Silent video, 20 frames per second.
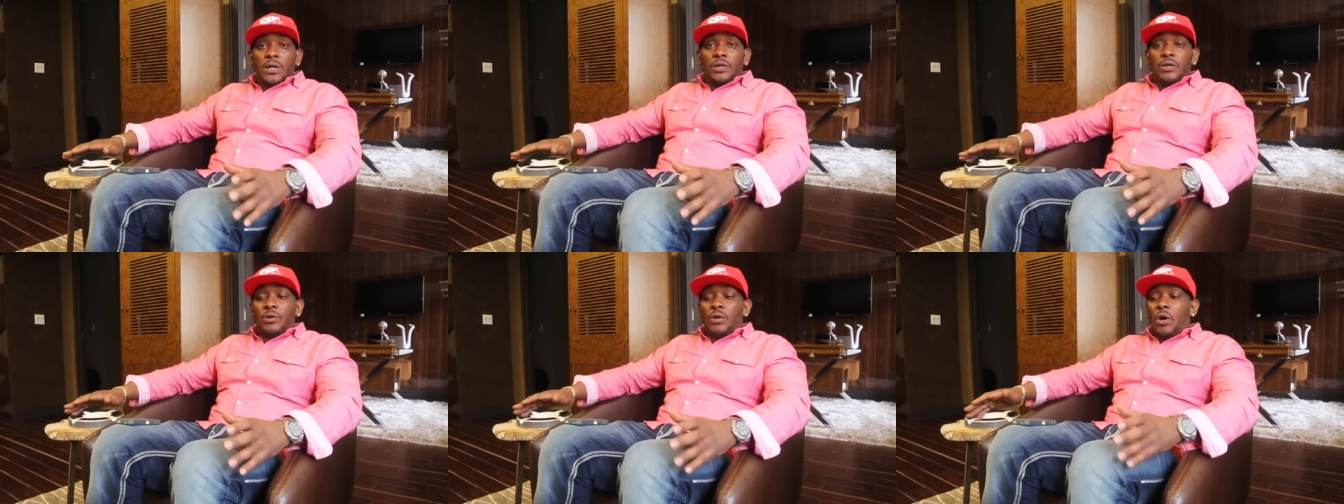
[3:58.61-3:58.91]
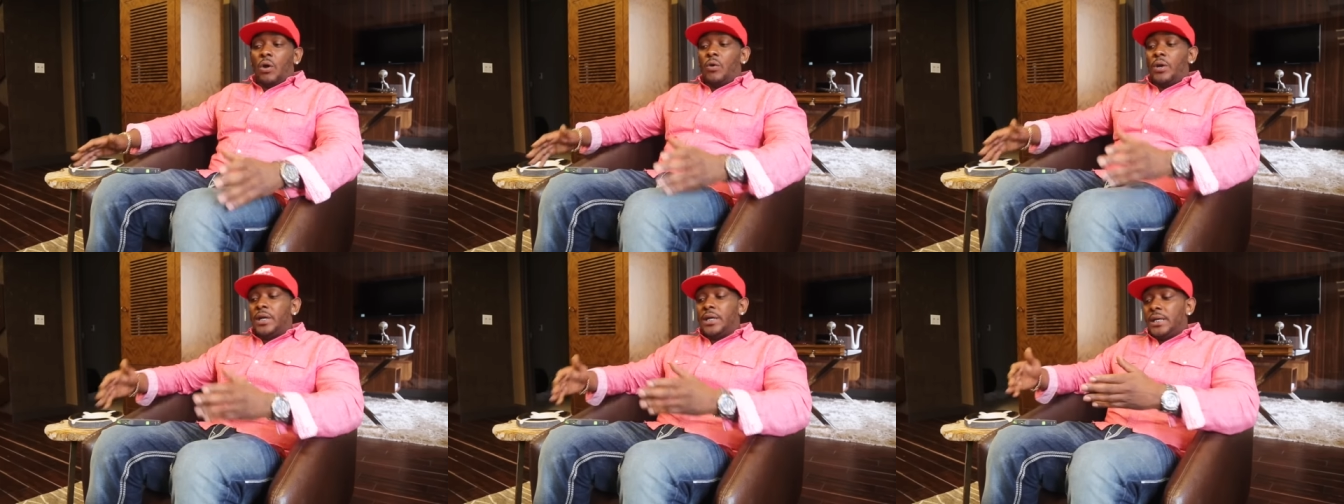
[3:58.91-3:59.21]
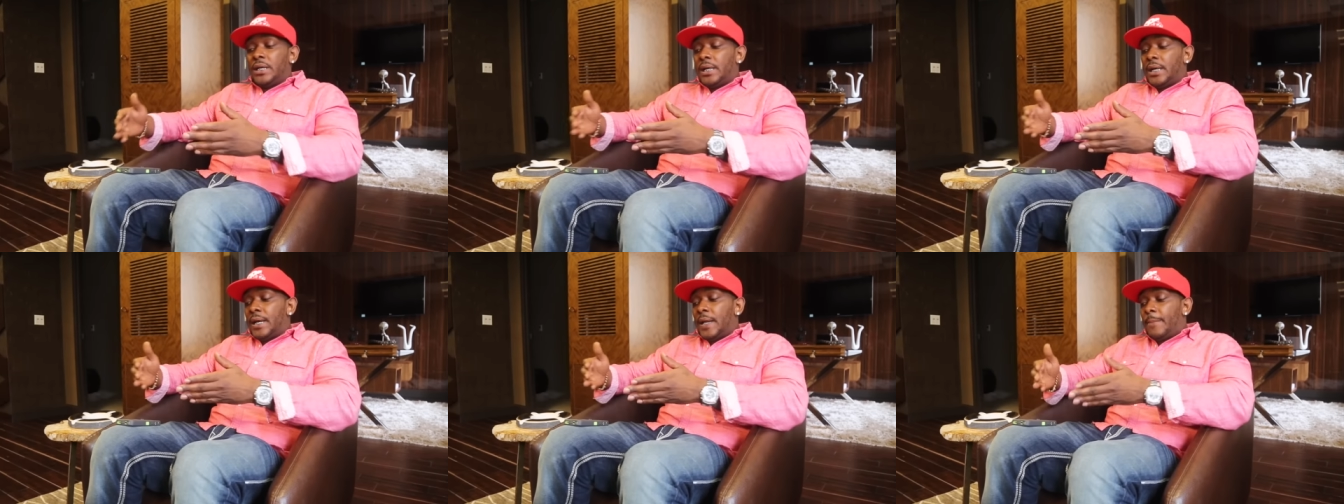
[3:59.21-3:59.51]
You know,
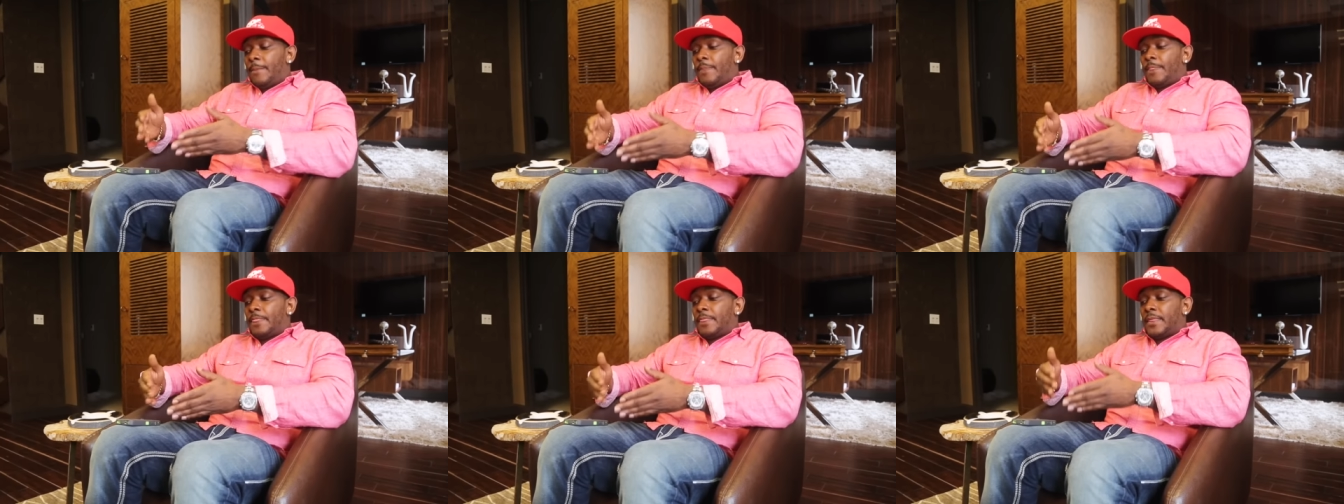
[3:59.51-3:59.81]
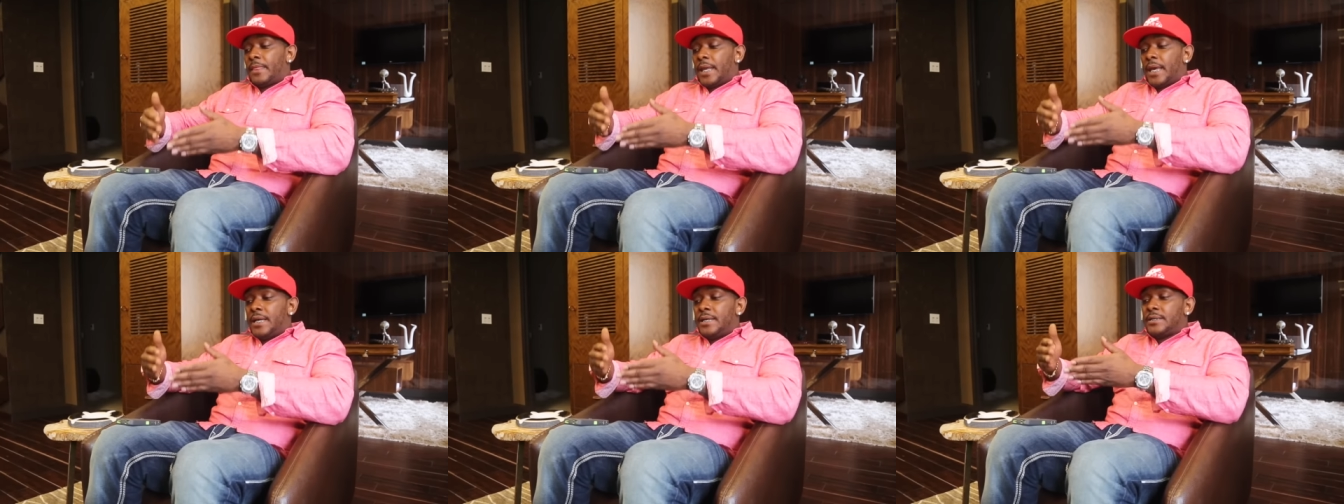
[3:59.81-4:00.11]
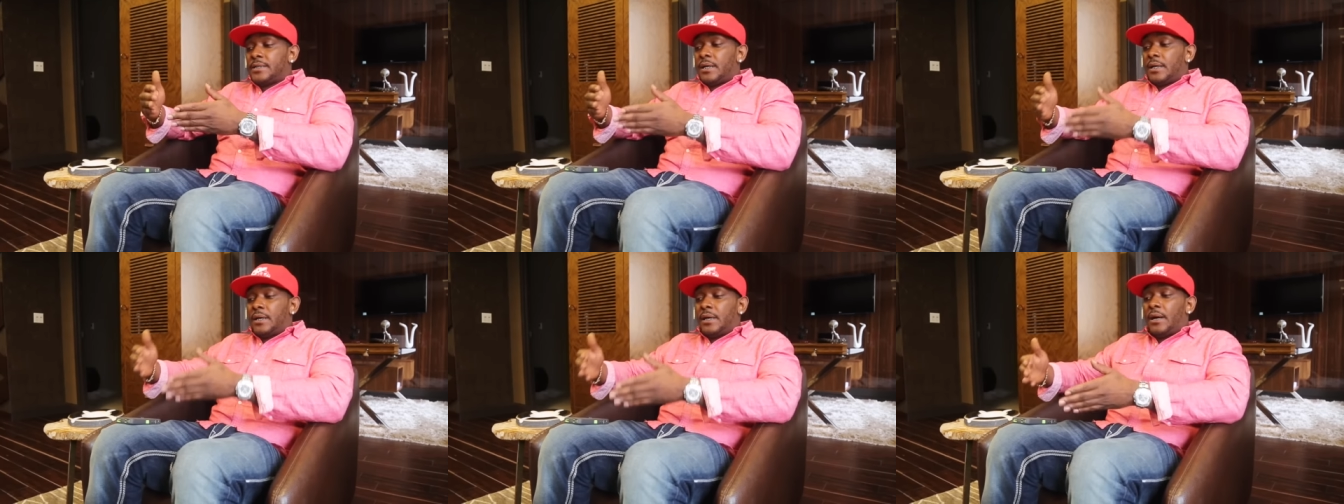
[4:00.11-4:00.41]
he
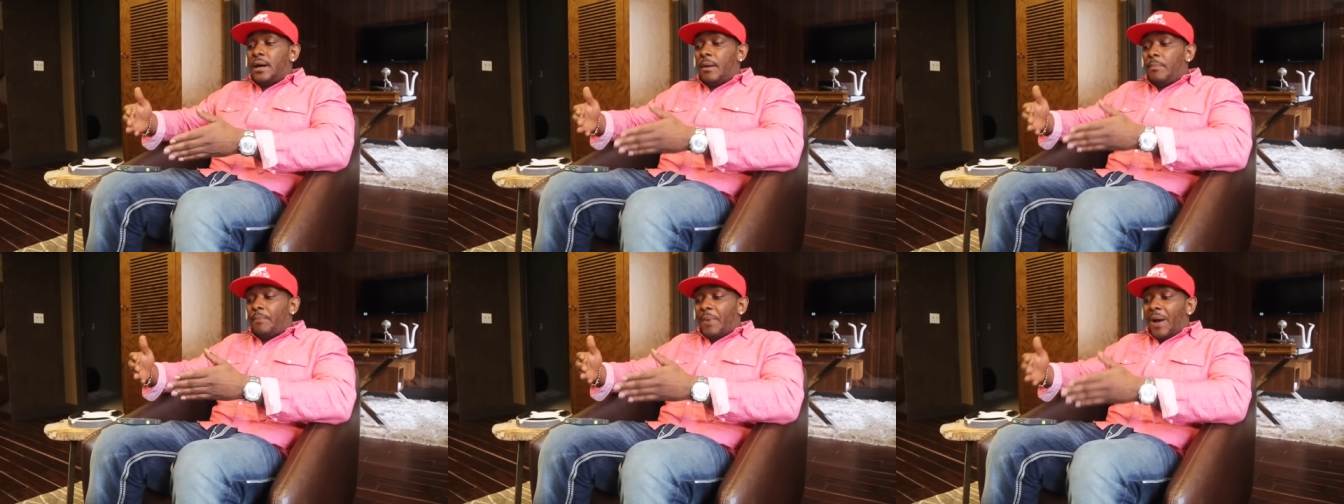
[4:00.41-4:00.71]
he's a, a